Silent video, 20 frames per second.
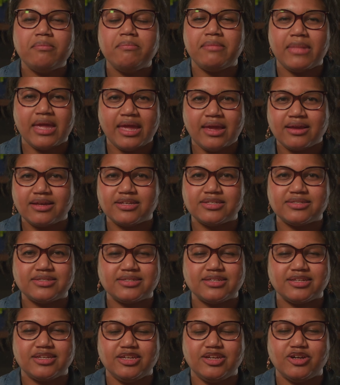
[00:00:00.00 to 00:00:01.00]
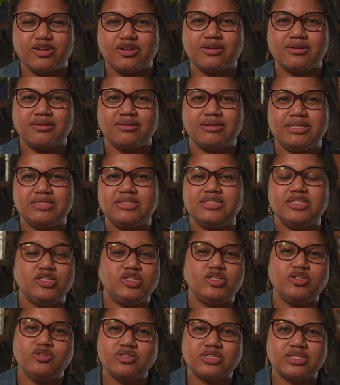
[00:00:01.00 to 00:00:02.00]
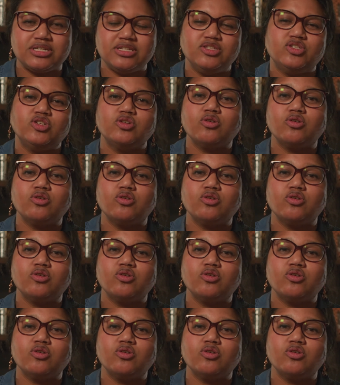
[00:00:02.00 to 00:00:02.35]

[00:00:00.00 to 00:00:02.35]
makes your institutions,